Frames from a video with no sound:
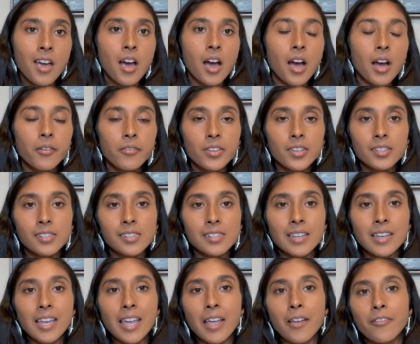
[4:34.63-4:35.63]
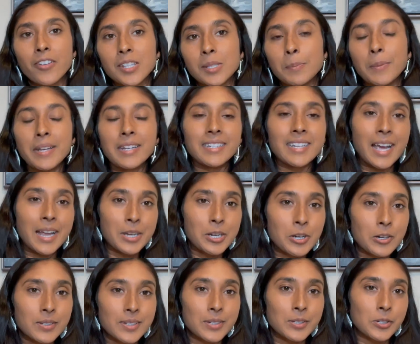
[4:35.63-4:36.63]
Obviously, if it's been 10
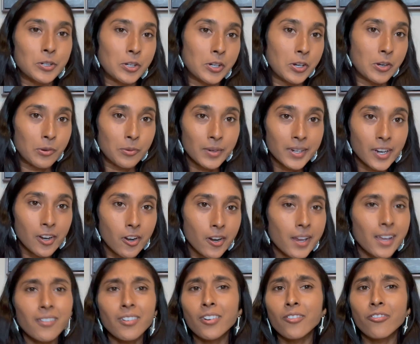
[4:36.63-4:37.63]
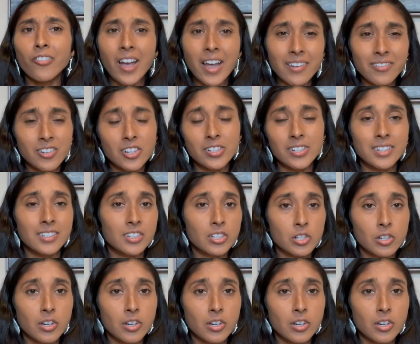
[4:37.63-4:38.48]
years into your career, even 5 years into